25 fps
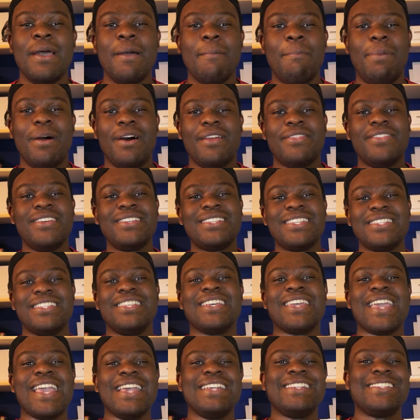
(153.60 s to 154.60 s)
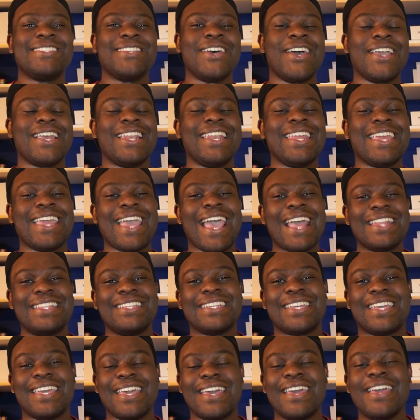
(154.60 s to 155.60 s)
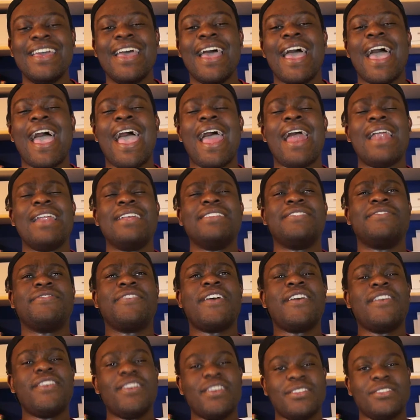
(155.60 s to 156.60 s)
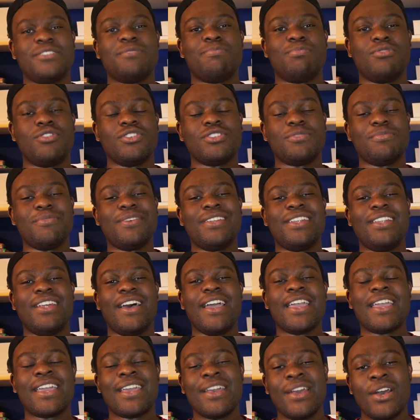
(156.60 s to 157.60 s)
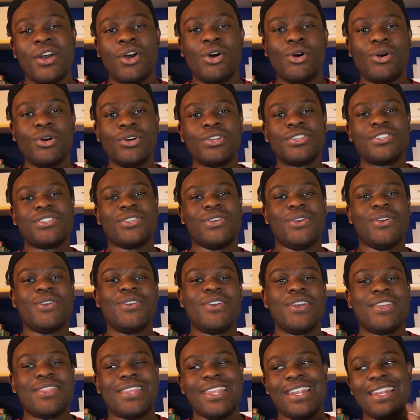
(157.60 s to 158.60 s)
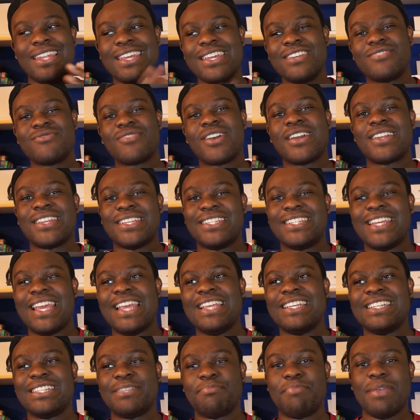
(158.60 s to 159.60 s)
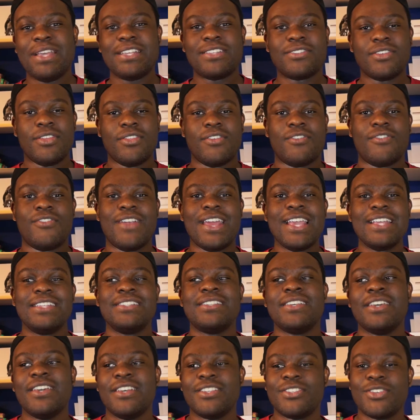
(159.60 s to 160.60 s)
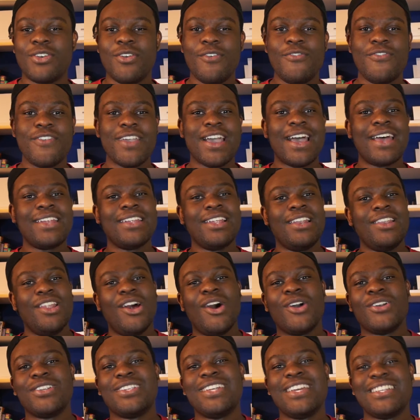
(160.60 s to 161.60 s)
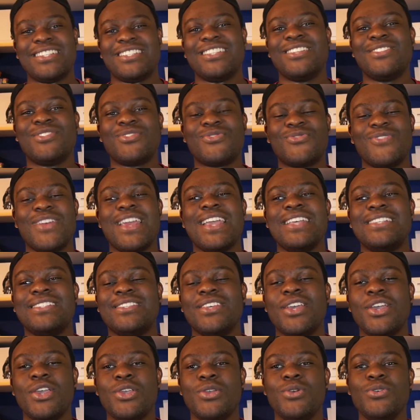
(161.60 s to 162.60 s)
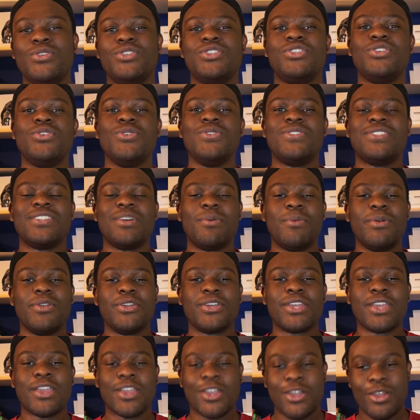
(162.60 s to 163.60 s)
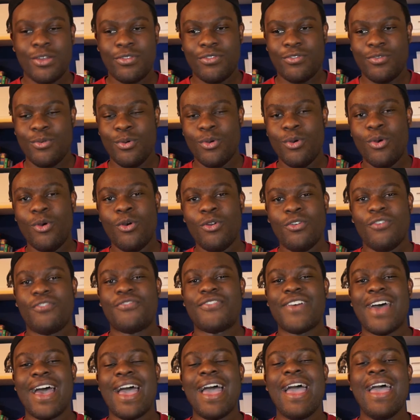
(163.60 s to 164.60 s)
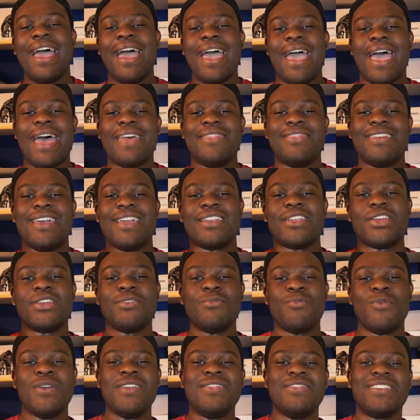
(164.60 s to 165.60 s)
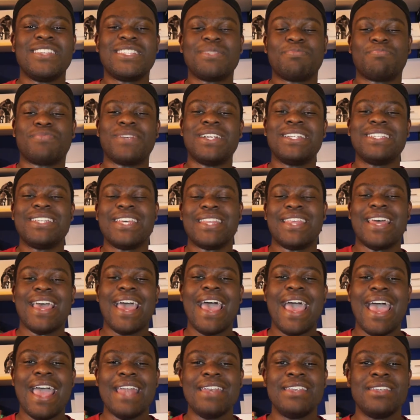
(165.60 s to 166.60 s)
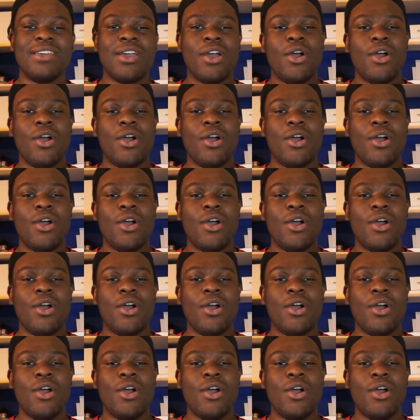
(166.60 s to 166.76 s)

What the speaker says: But this is against cycling etiquette and it's very unsportsmanlike. Also, the lead rider changes based on the race. So if you had a long distance race, you'd choose someone who can go through all of that and then win the sprint at the end.